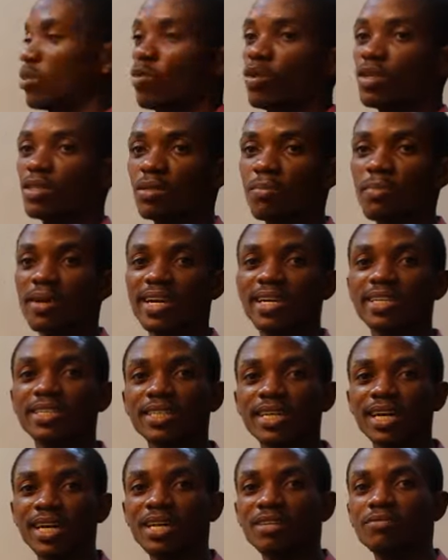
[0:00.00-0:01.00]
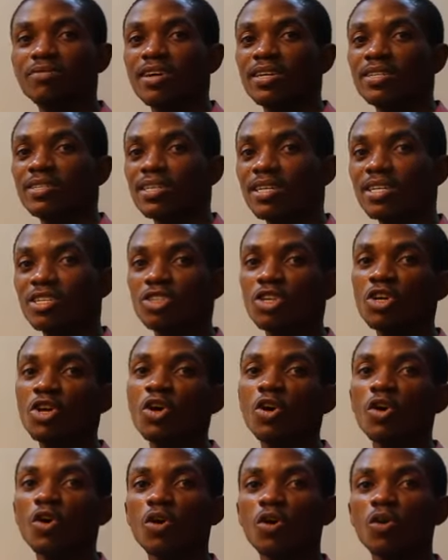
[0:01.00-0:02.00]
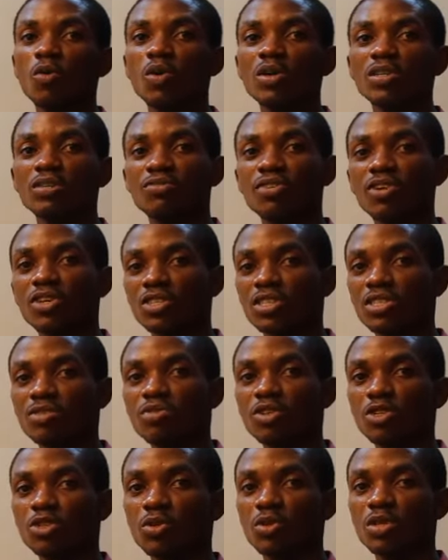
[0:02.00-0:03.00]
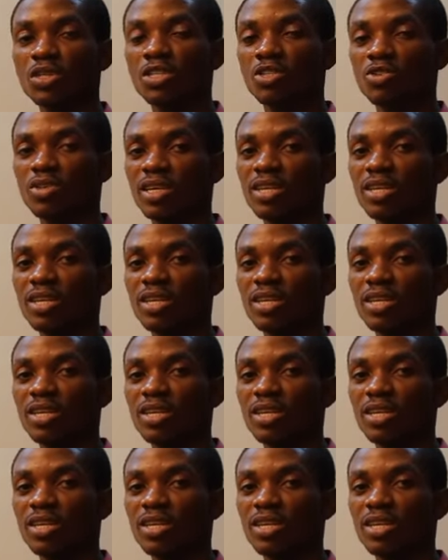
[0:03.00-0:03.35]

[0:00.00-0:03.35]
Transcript: what the mechanical advantage or what the velocity ratio is.